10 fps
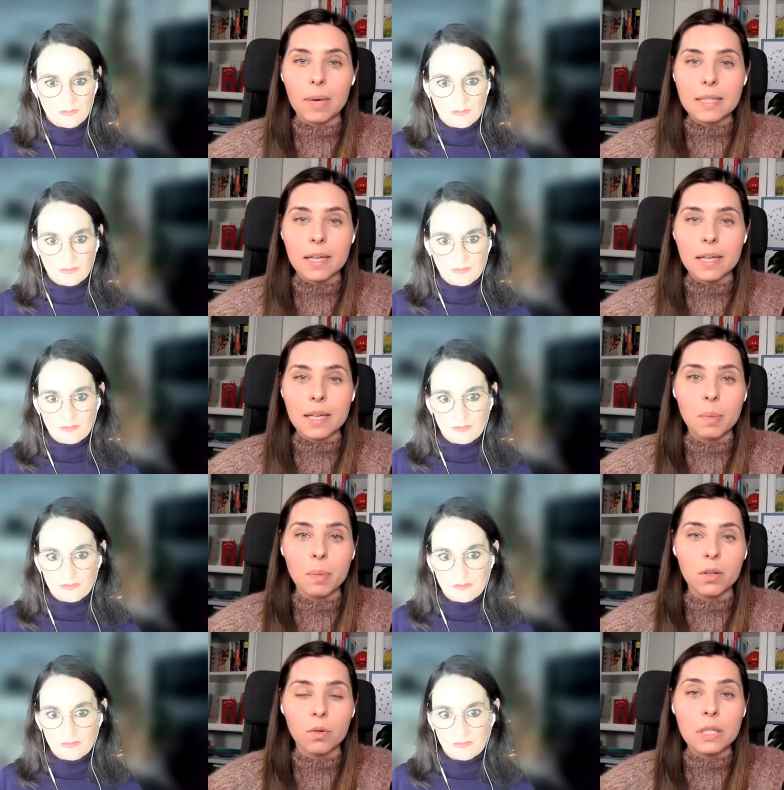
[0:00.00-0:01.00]
Speaker 1: myself have
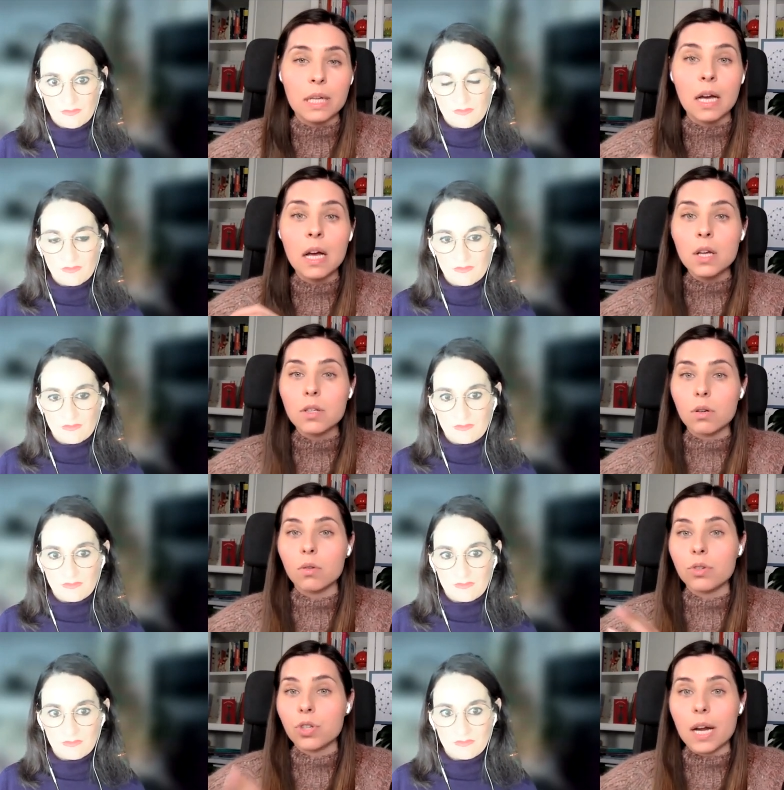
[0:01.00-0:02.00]
been using
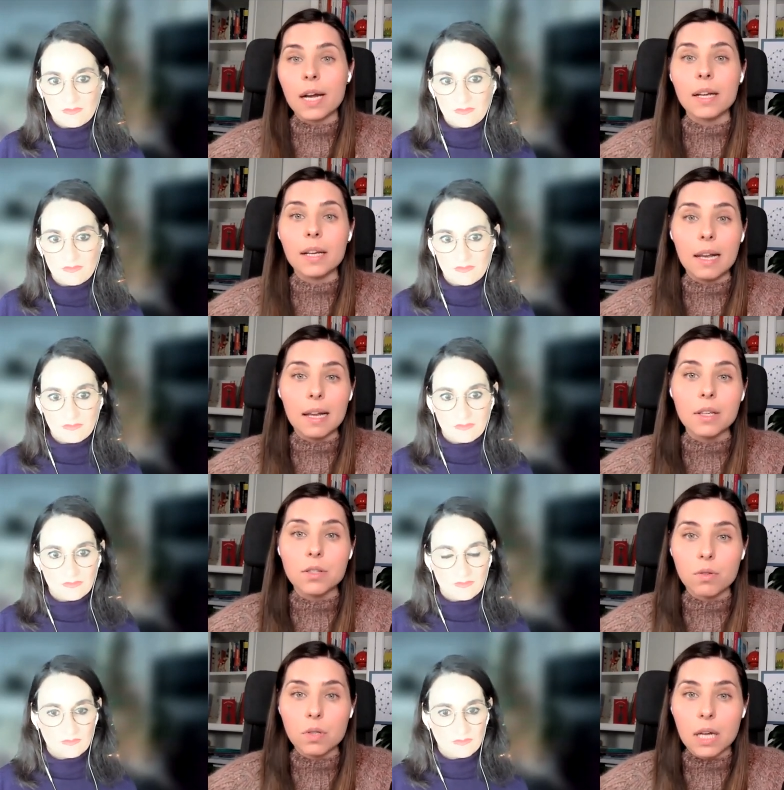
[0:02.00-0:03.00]
through sharing a
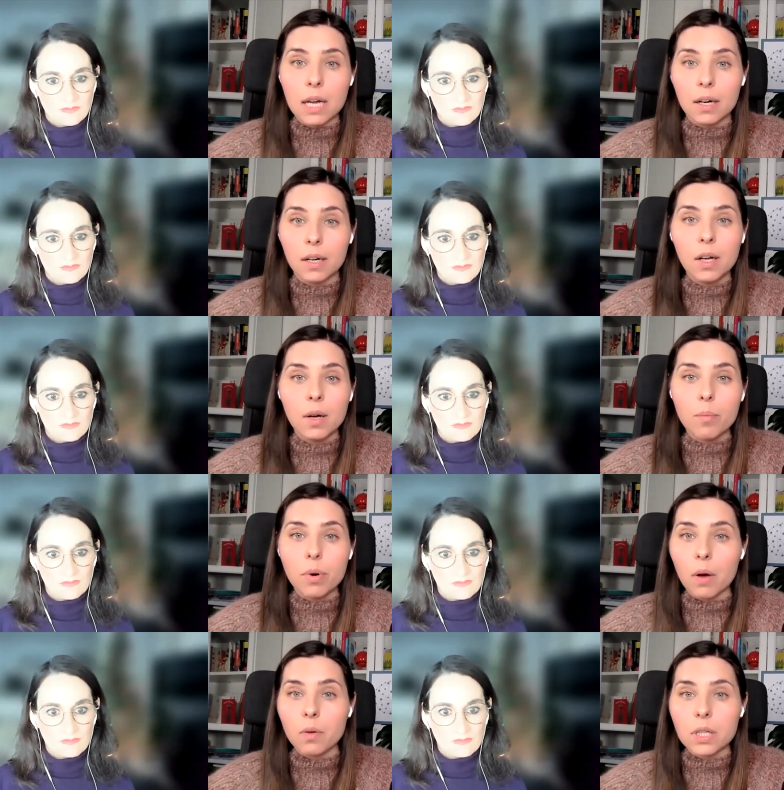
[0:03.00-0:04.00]
link through their
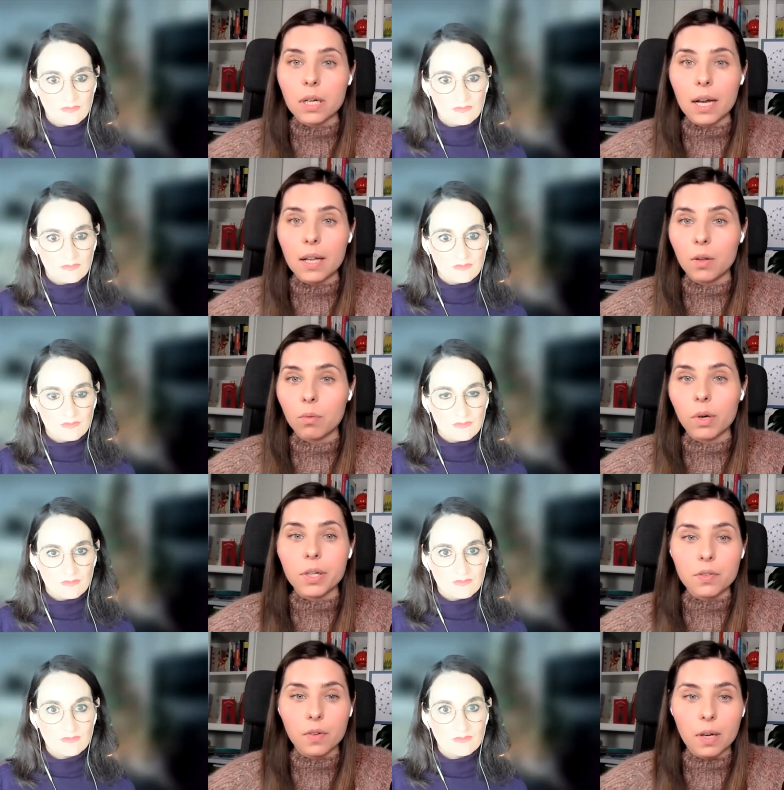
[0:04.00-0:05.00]
browser, and it
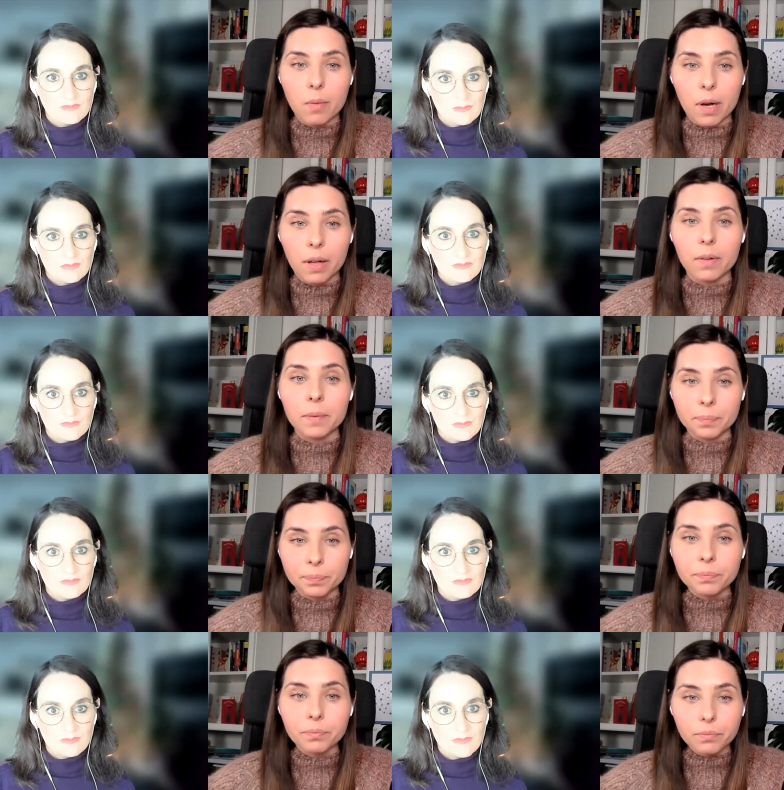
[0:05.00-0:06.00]
works really well.
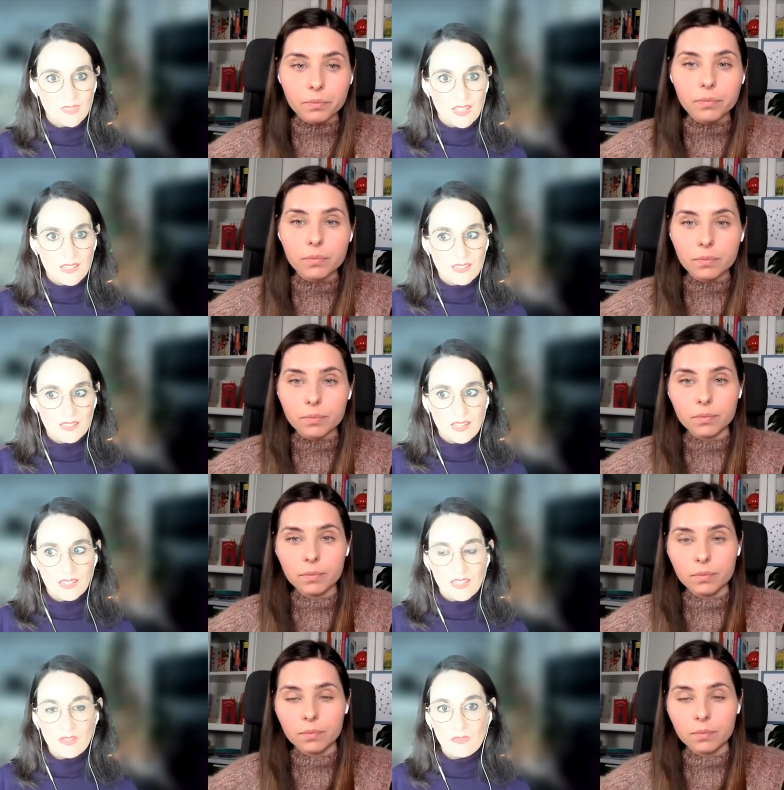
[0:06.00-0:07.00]
Speaker 2: Yes,
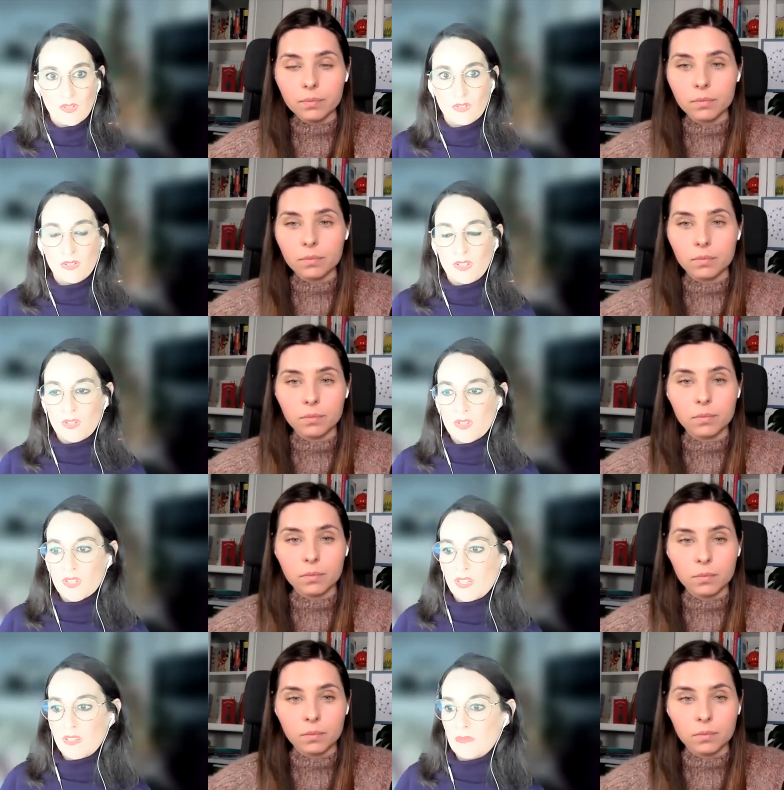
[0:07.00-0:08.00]
and if you
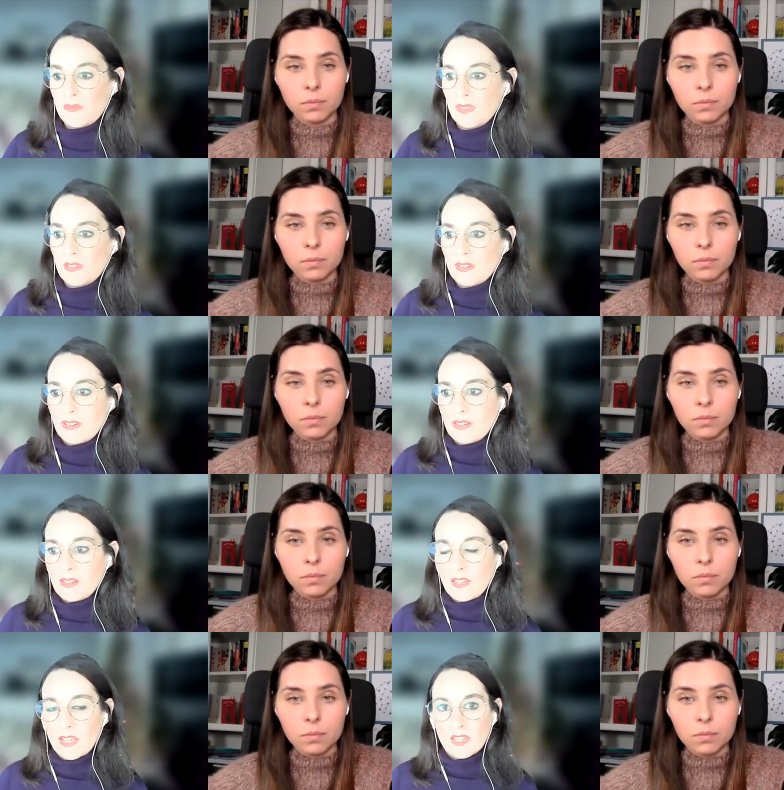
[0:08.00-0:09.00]
using
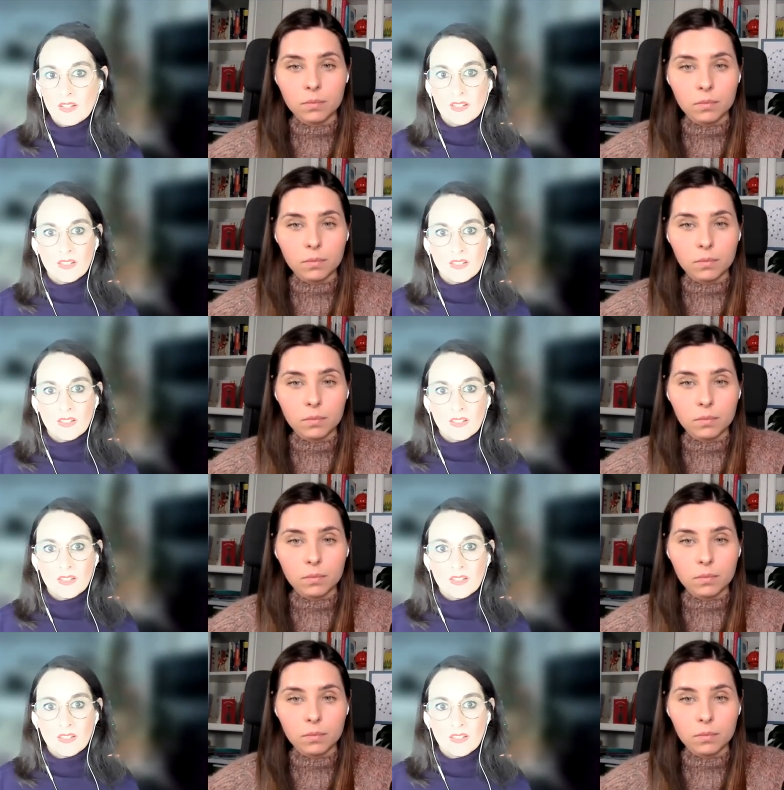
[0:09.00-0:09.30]
Like uh,